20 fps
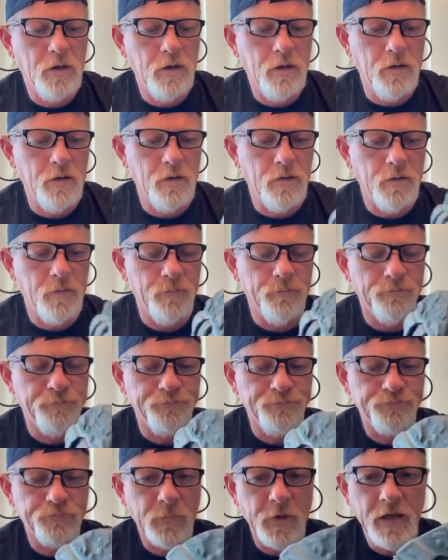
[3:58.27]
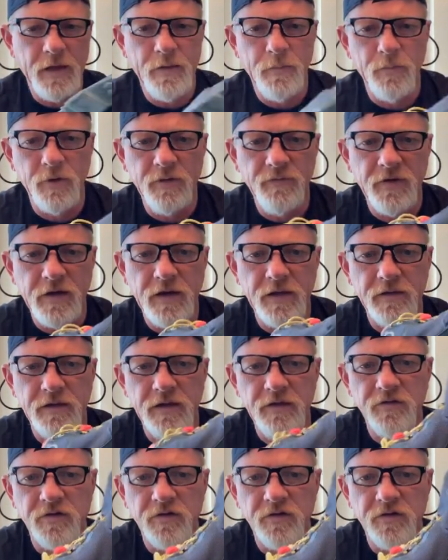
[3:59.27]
I believe I got these